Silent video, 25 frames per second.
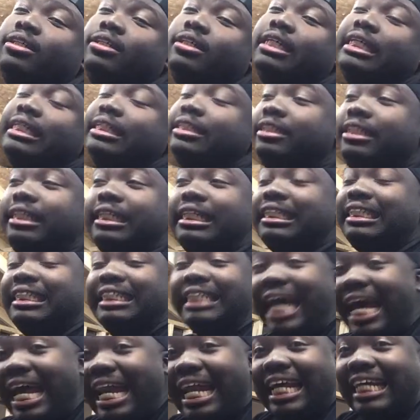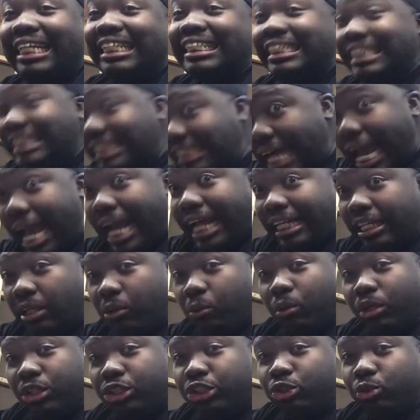Is that exactly
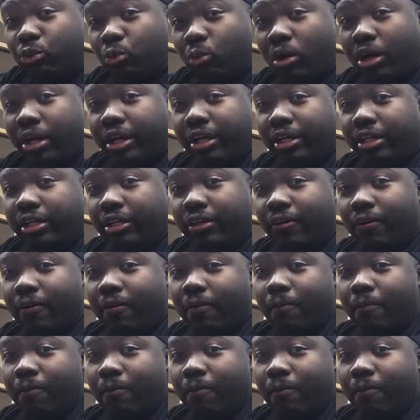what you wanted?